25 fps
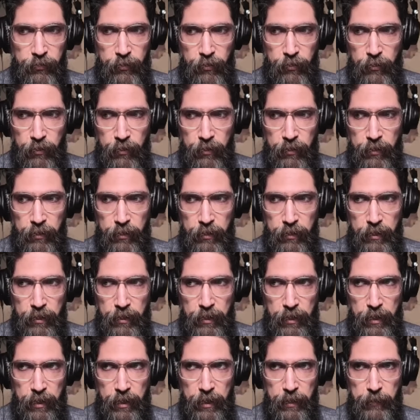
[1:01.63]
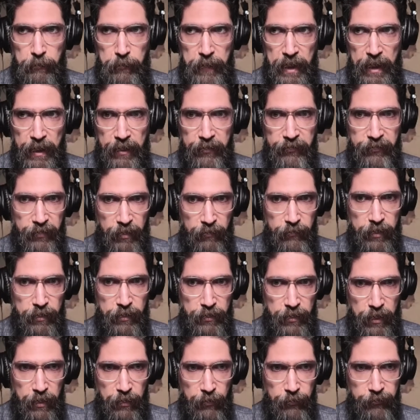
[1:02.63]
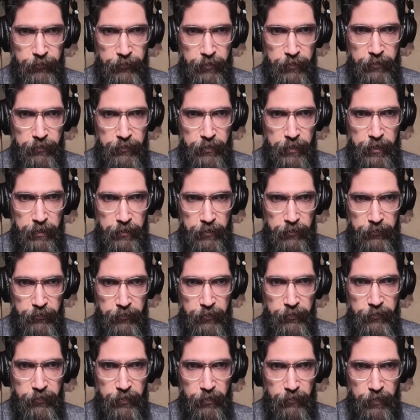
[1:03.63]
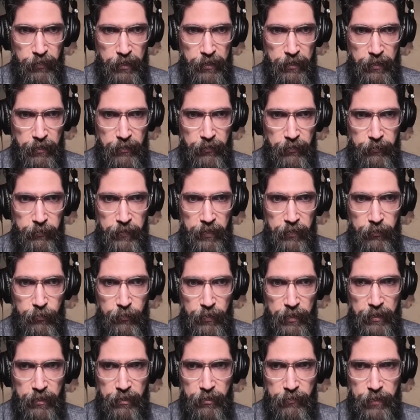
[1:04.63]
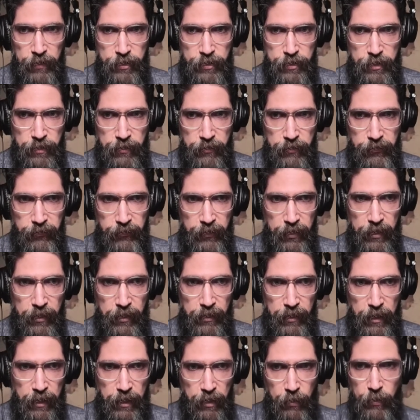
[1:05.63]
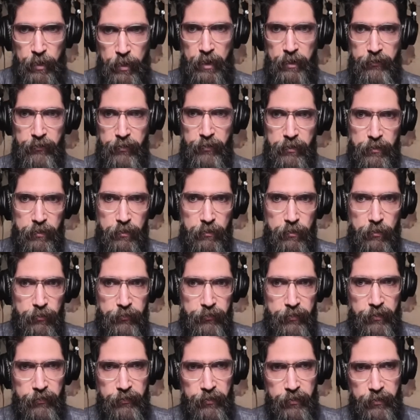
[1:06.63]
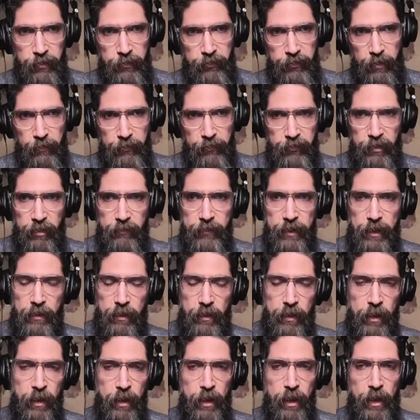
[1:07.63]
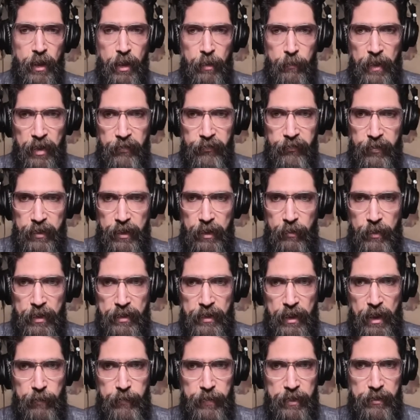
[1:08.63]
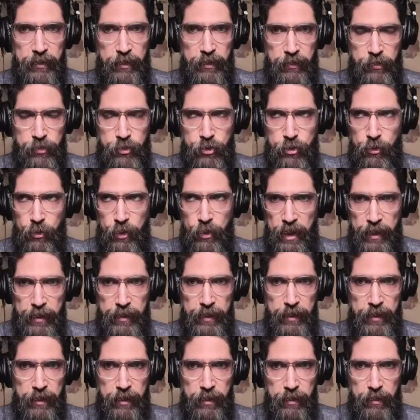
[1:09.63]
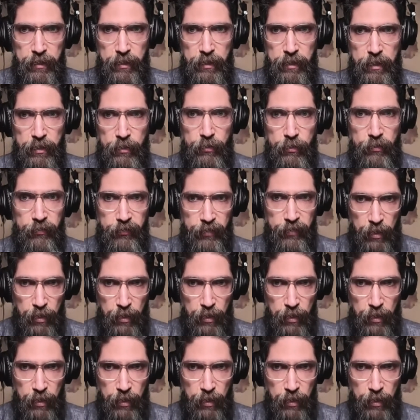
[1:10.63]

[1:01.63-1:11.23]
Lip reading: toll by 7,000 innocent civilians between Christians and Alawites in the coastal cities of Syria. Basically, what happened is al-Julani, who is